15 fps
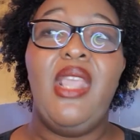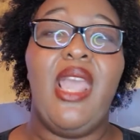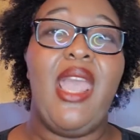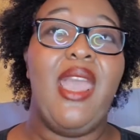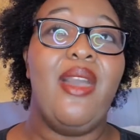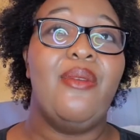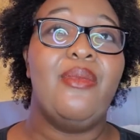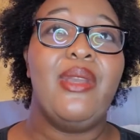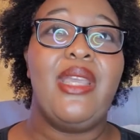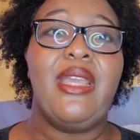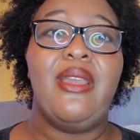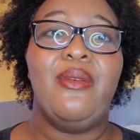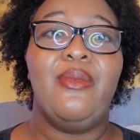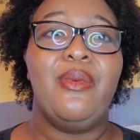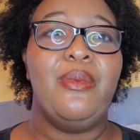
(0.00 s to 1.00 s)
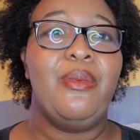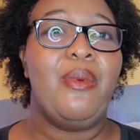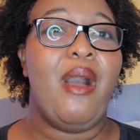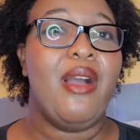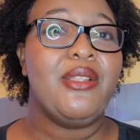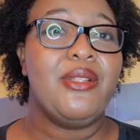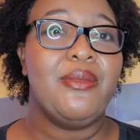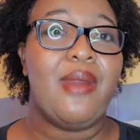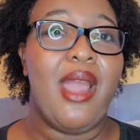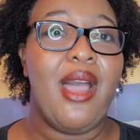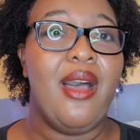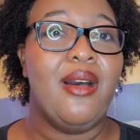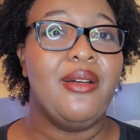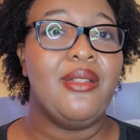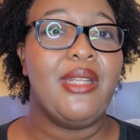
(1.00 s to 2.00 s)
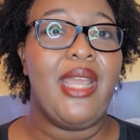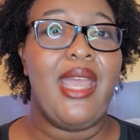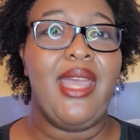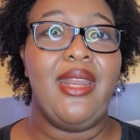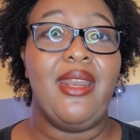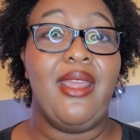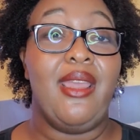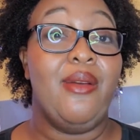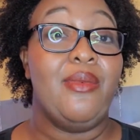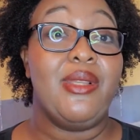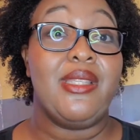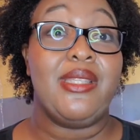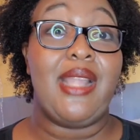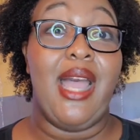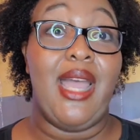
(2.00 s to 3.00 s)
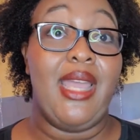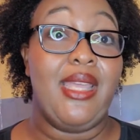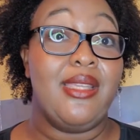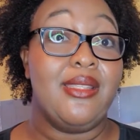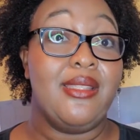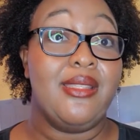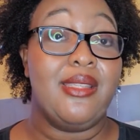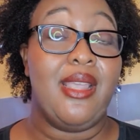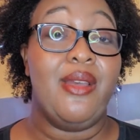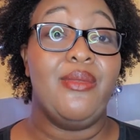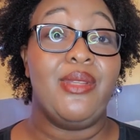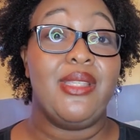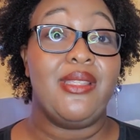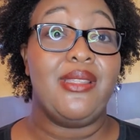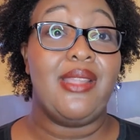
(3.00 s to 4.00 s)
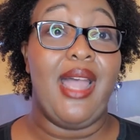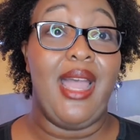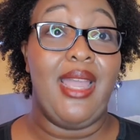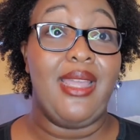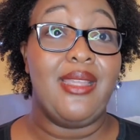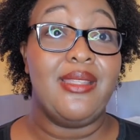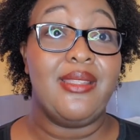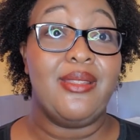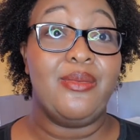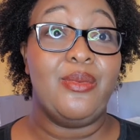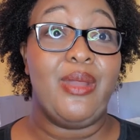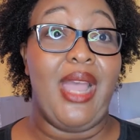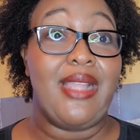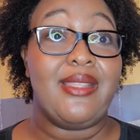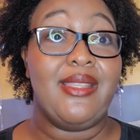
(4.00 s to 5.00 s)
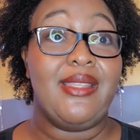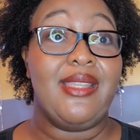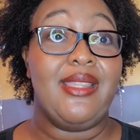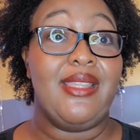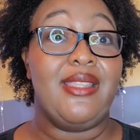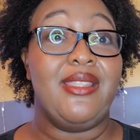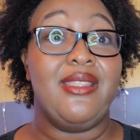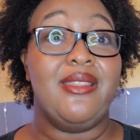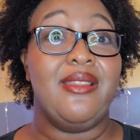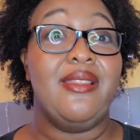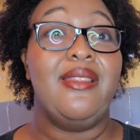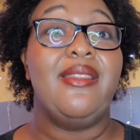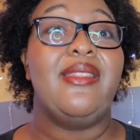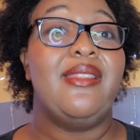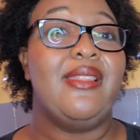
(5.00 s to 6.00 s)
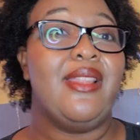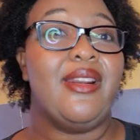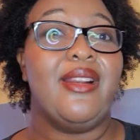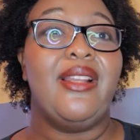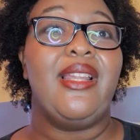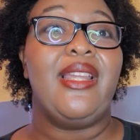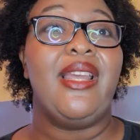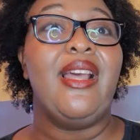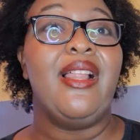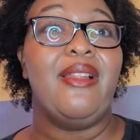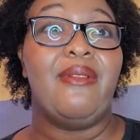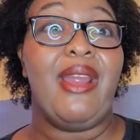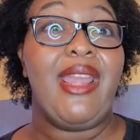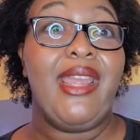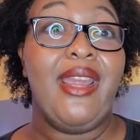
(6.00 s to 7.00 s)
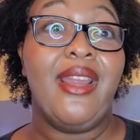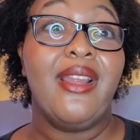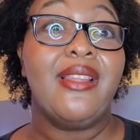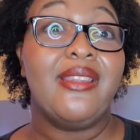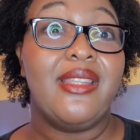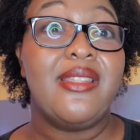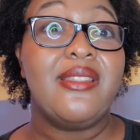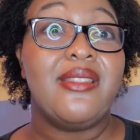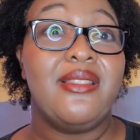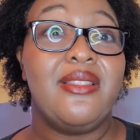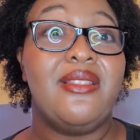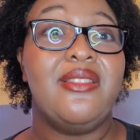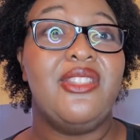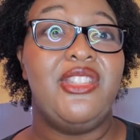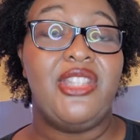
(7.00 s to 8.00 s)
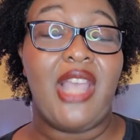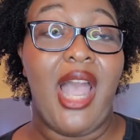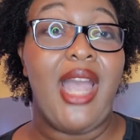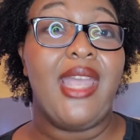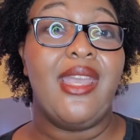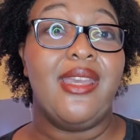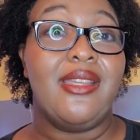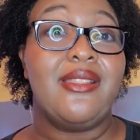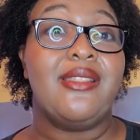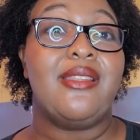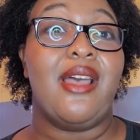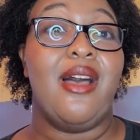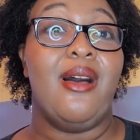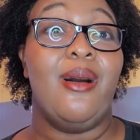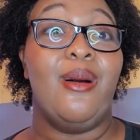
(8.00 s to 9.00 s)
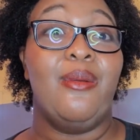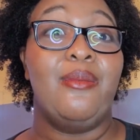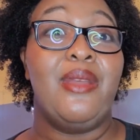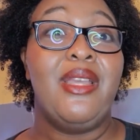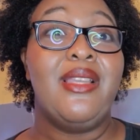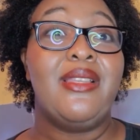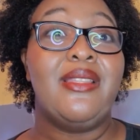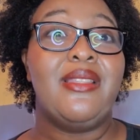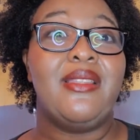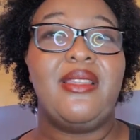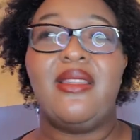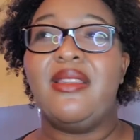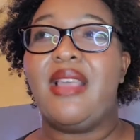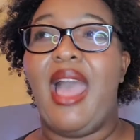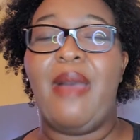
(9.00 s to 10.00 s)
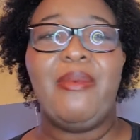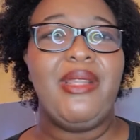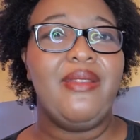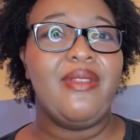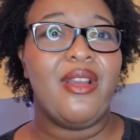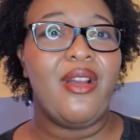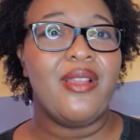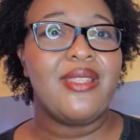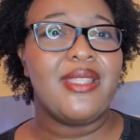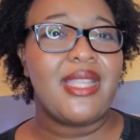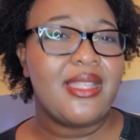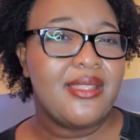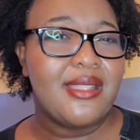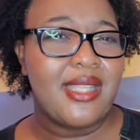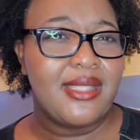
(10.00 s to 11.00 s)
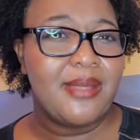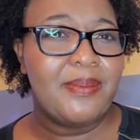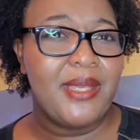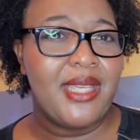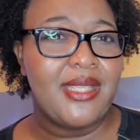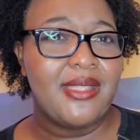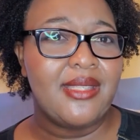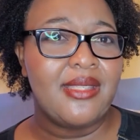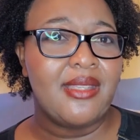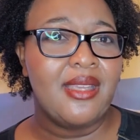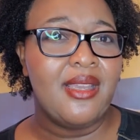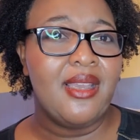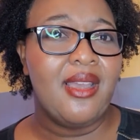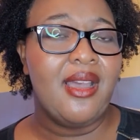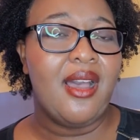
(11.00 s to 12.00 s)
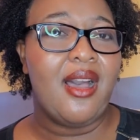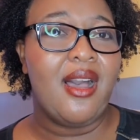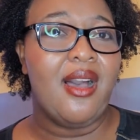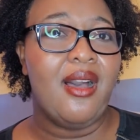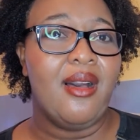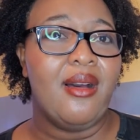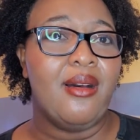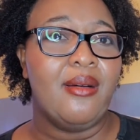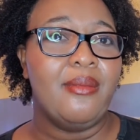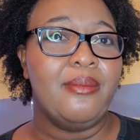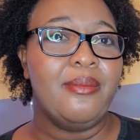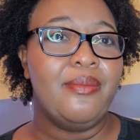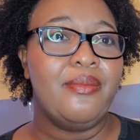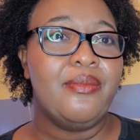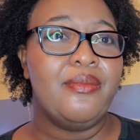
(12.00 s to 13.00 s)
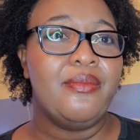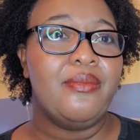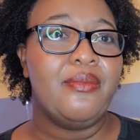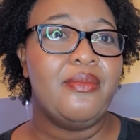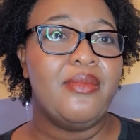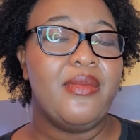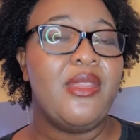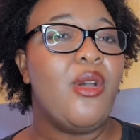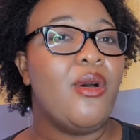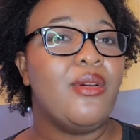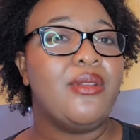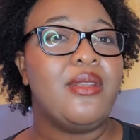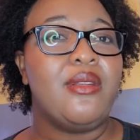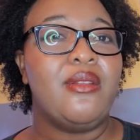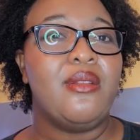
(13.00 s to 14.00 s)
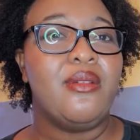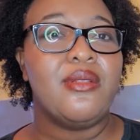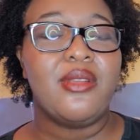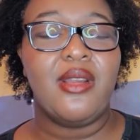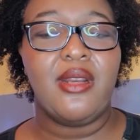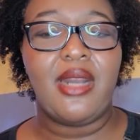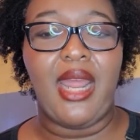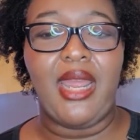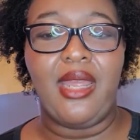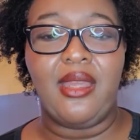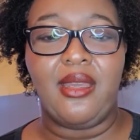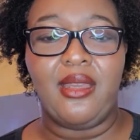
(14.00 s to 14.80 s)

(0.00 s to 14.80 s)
and we walked around, and it was nice. It was nice. We got to see this literally right here, this giant, I believe they're called centipedes. No, those are like